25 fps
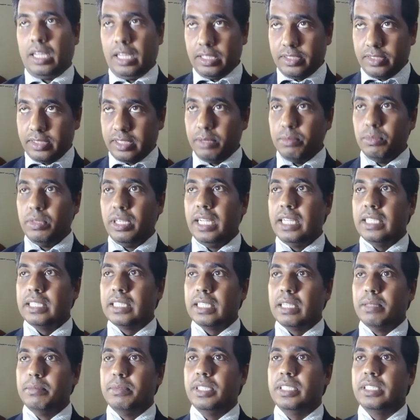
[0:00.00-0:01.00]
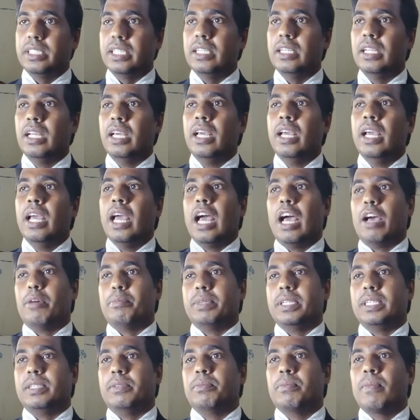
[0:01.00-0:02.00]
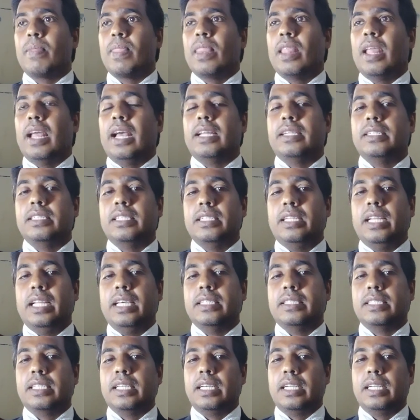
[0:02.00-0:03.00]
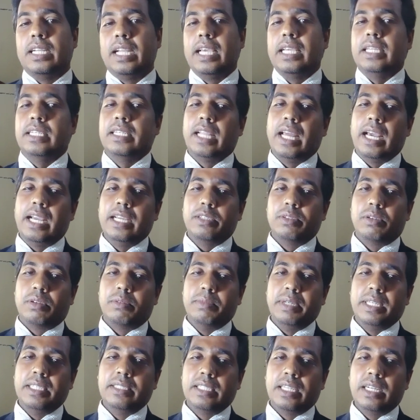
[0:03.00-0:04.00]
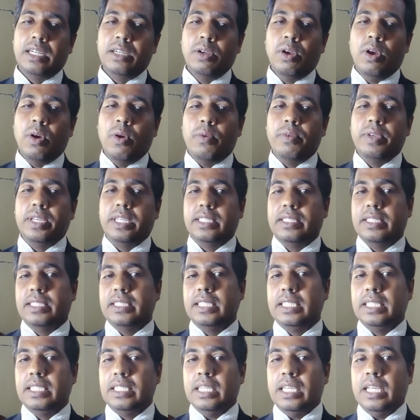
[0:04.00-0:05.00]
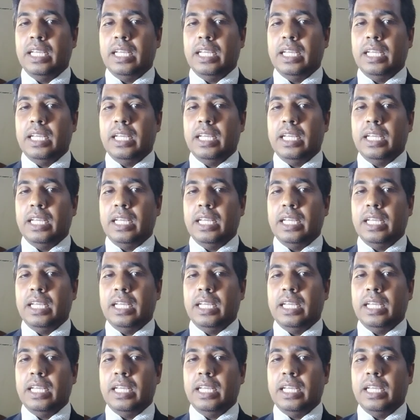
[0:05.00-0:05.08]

stimulated emission happen. And the laser, light or measure, we can see.